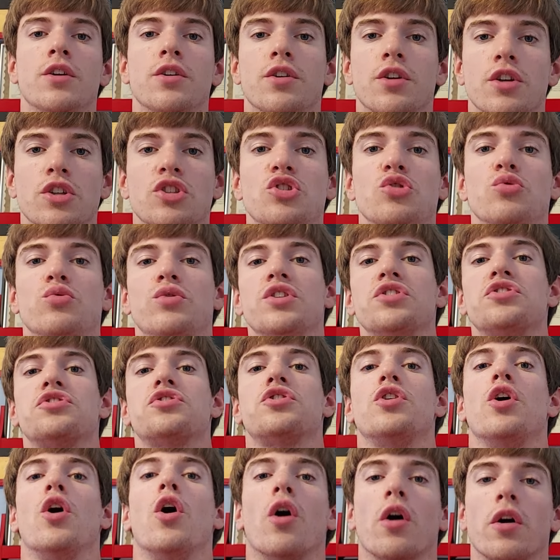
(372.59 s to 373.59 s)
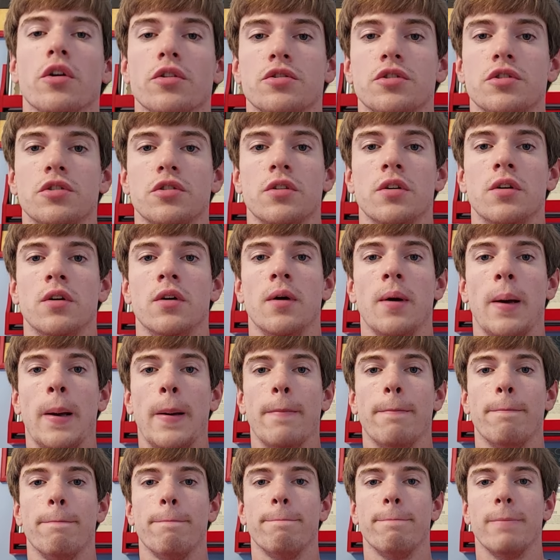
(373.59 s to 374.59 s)
did you discharge
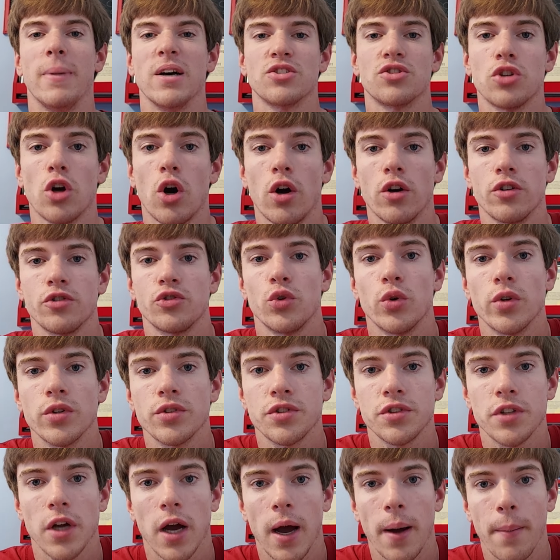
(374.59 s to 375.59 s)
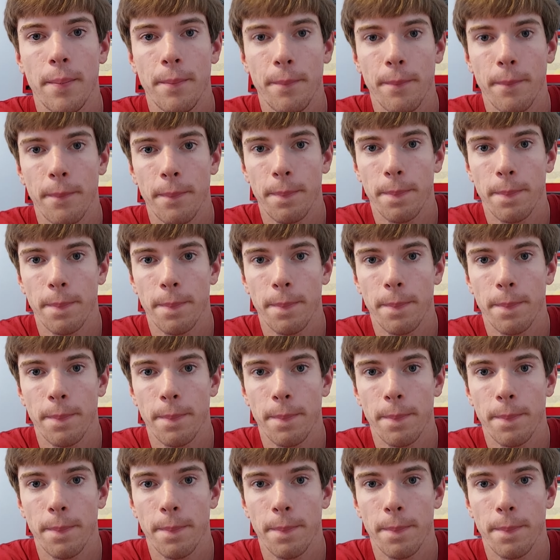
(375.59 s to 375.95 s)
my star shortstop?